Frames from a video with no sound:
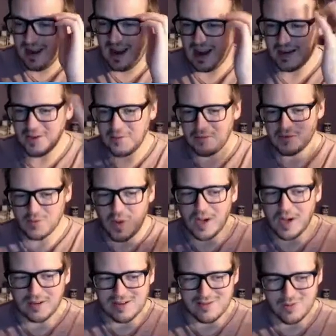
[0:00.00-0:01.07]
I know there's
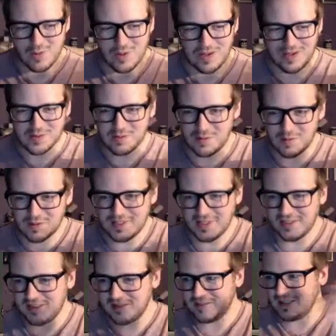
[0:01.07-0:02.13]
water everywhere. That's what we're
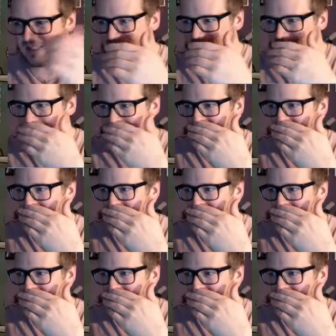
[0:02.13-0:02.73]
dealing with here.